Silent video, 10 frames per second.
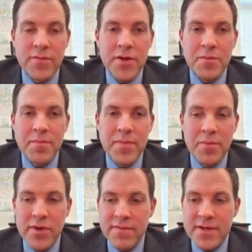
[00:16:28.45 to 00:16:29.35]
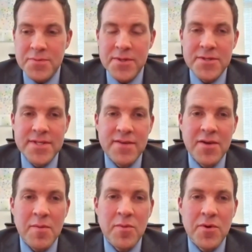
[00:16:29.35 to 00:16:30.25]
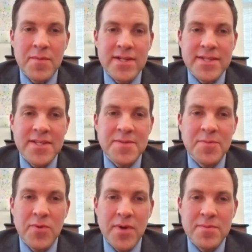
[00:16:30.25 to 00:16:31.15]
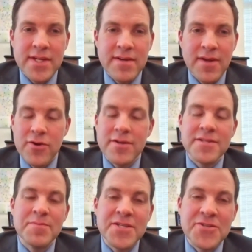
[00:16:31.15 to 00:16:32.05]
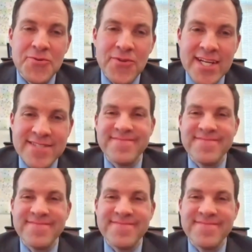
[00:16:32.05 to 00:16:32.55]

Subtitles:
we could be brief, because we just have a couple more minutes on this bill. Representative, or Mr. Dooling.